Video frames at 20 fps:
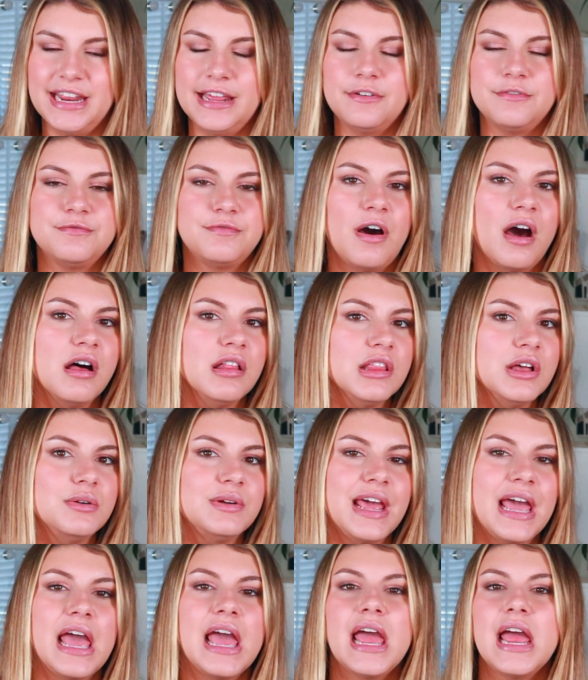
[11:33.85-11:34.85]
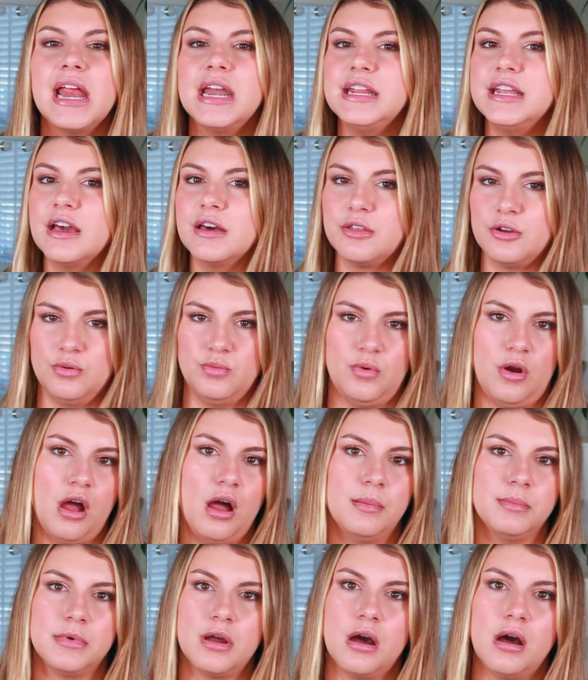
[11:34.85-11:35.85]
It followed any other
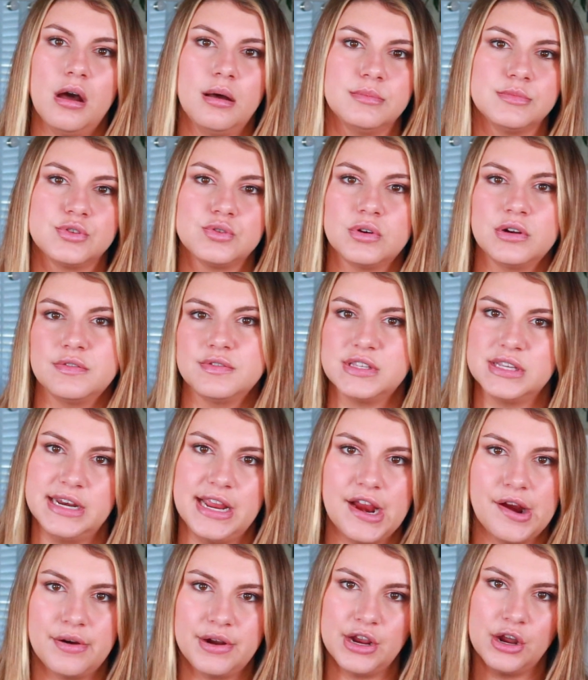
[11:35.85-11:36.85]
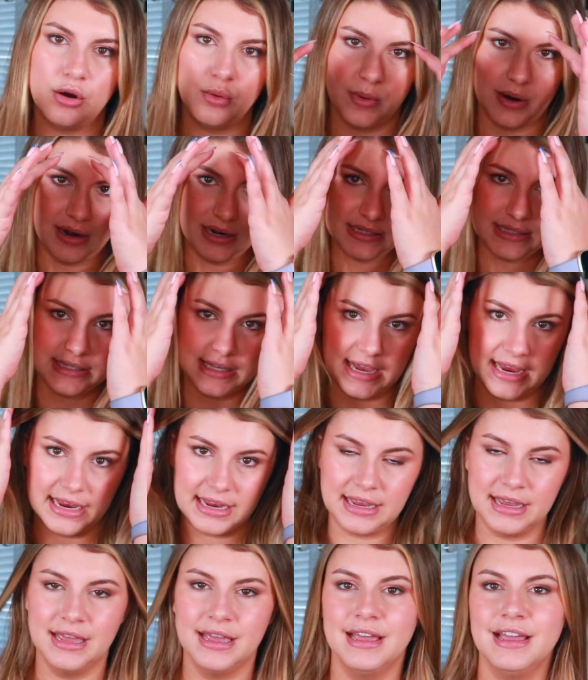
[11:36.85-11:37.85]
rom-com sort of scenario where it's
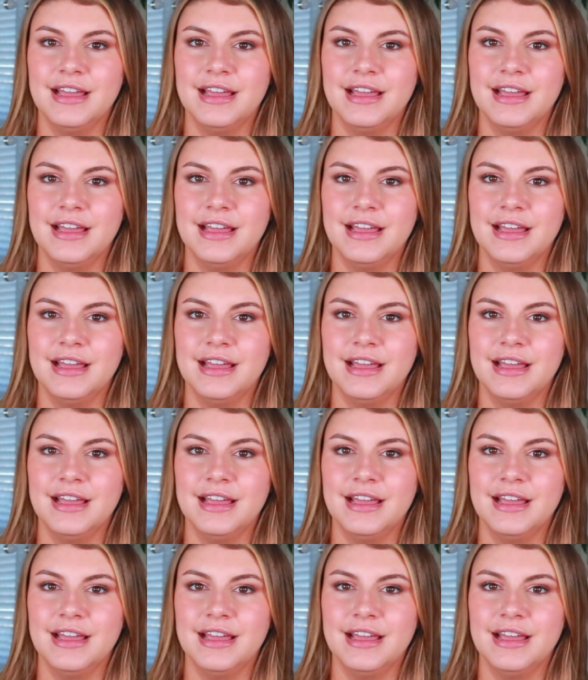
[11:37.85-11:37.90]
like,